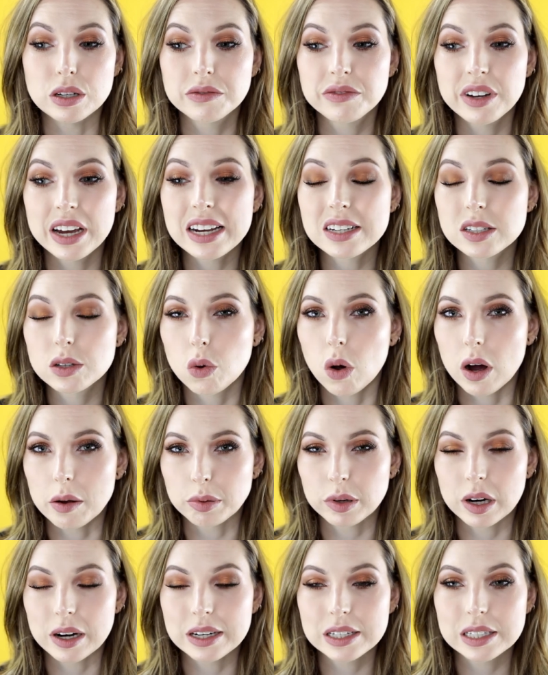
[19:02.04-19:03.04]
love it. It's
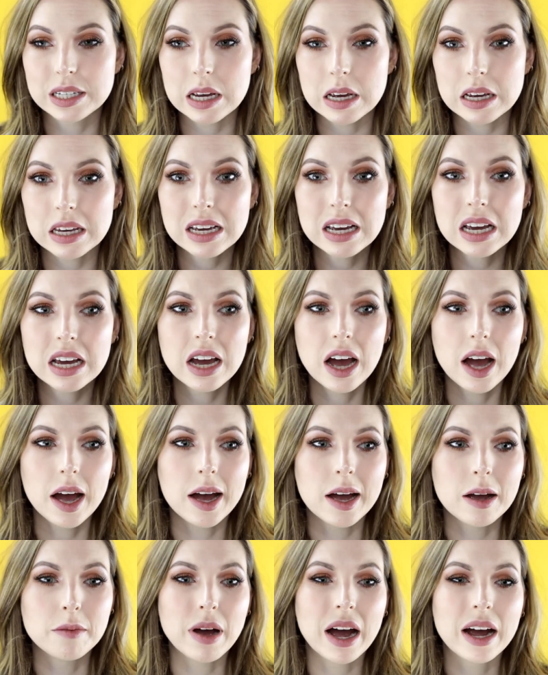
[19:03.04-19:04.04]
quite pricey.
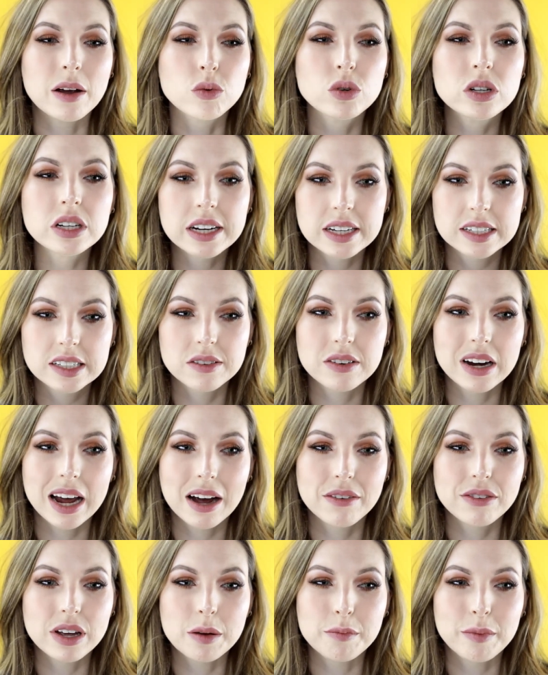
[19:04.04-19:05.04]
I wouldn't necessarily
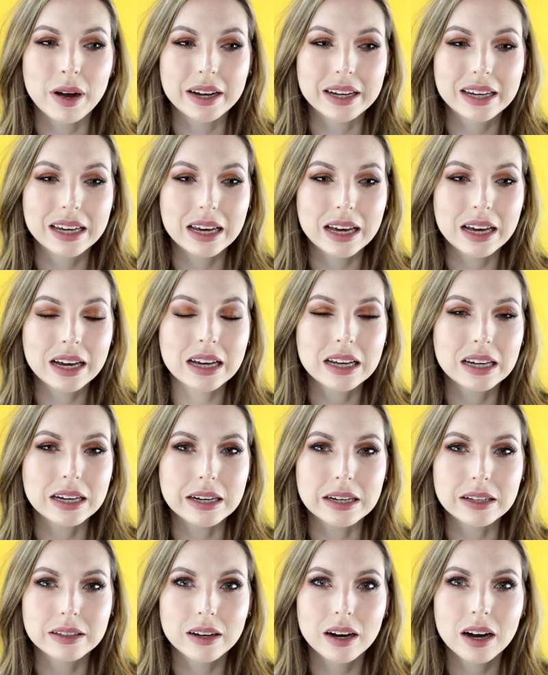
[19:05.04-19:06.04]
have it in my kit
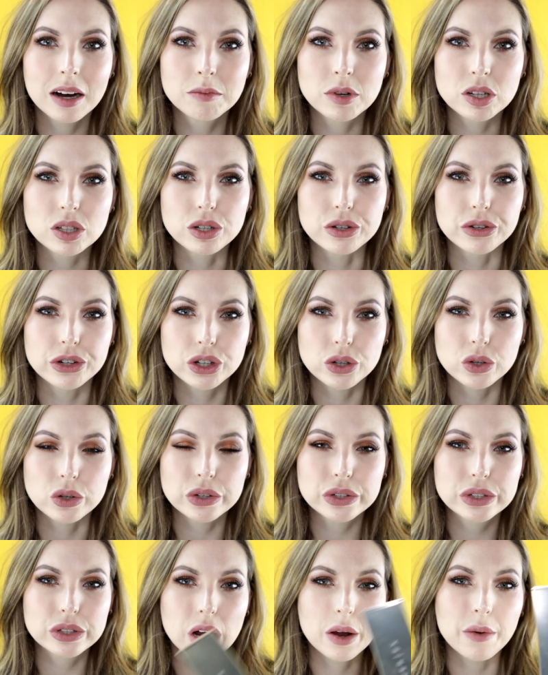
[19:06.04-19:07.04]
either. I'm not too
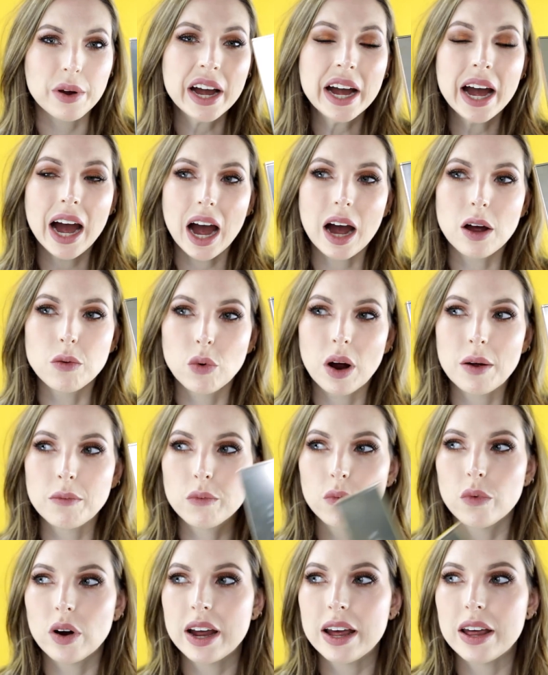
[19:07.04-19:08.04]
sure. So I
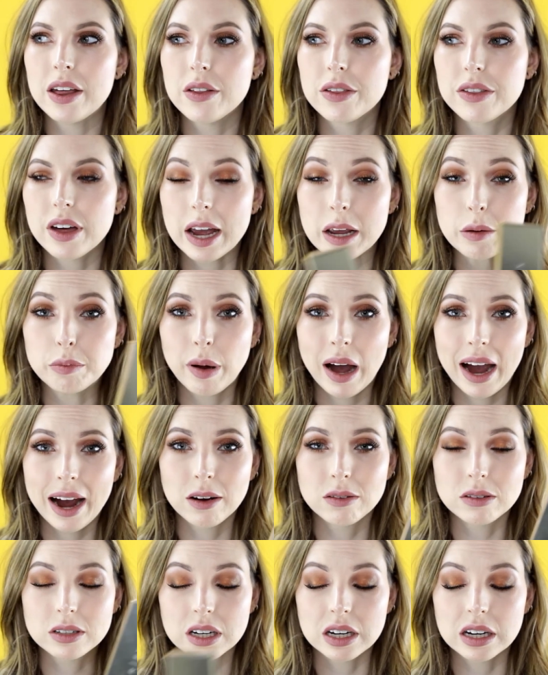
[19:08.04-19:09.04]
went with a
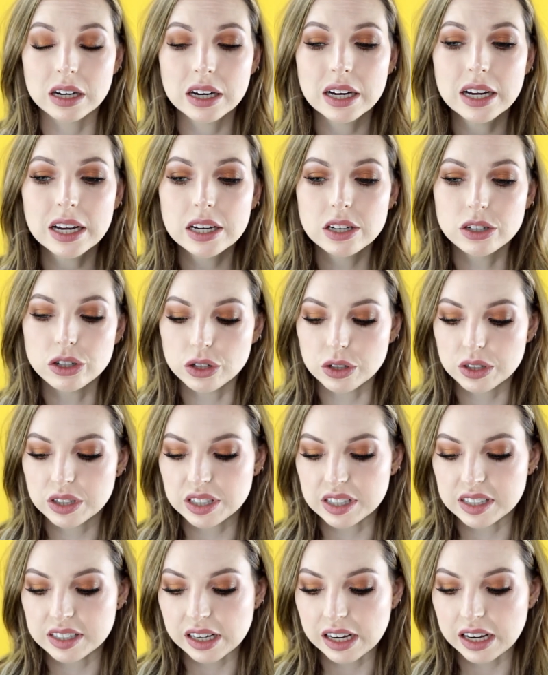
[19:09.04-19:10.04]
powder just
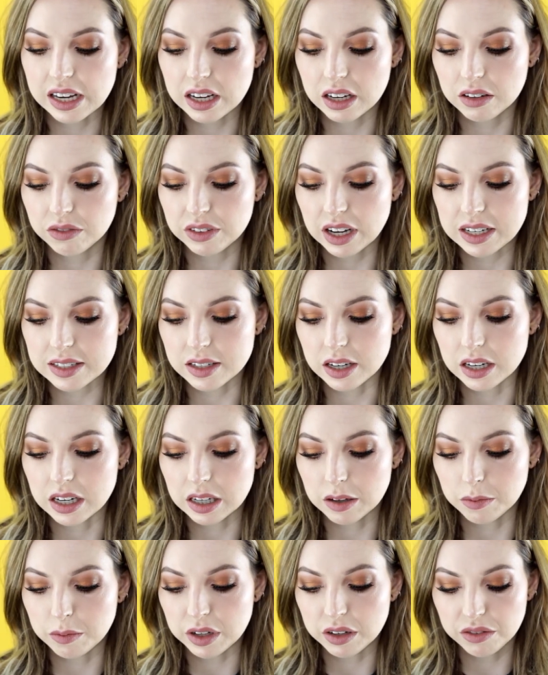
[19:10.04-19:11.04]
to see if that's going to
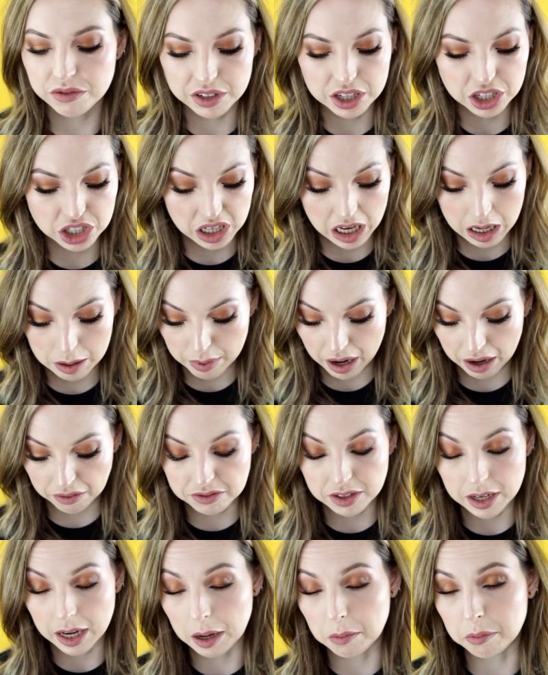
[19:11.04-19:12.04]
give me the finish that I'm
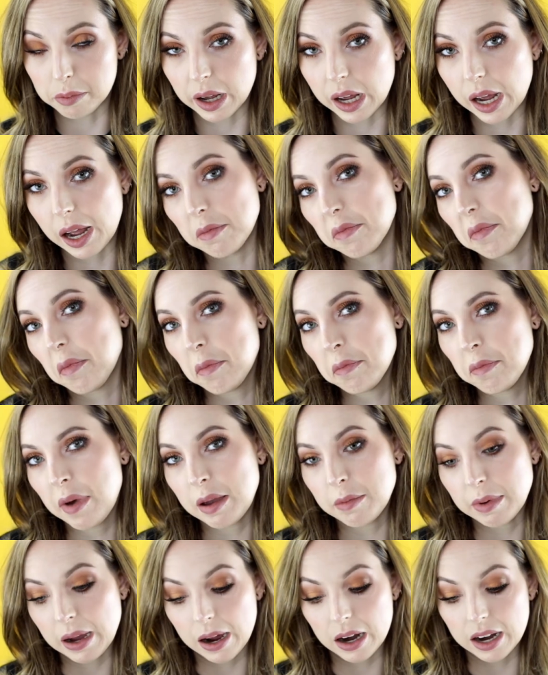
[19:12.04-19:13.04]
after. But
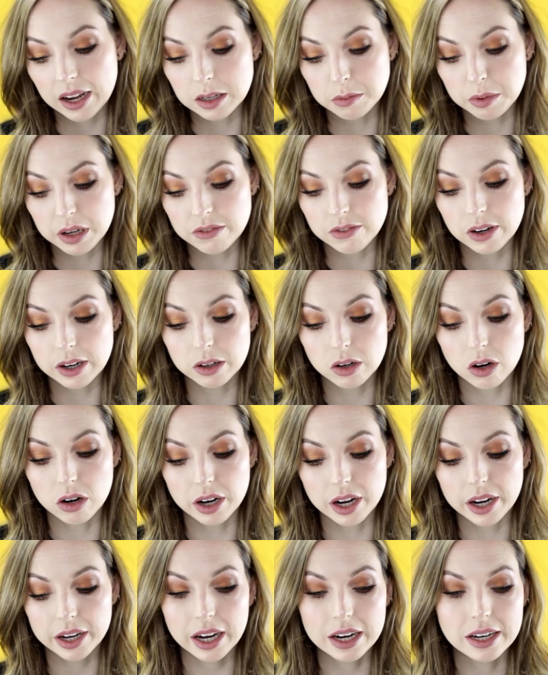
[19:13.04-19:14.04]
maybe I'll add a bit of
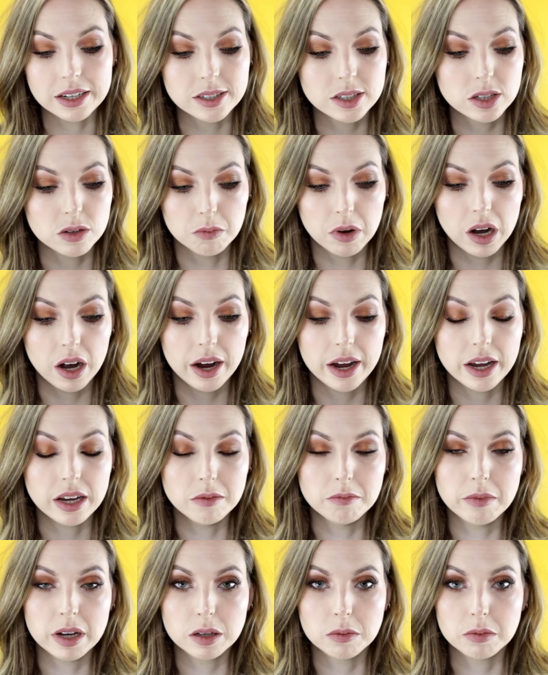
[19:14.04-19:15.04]
iconic into my
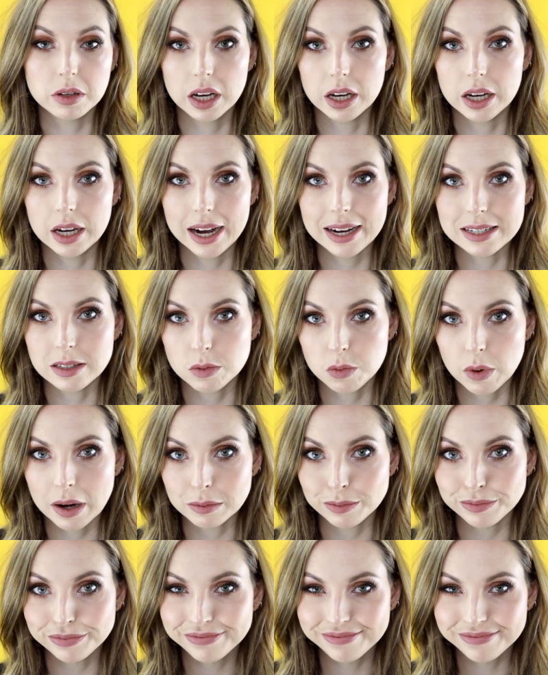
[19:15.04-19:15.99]
makeup kit as well.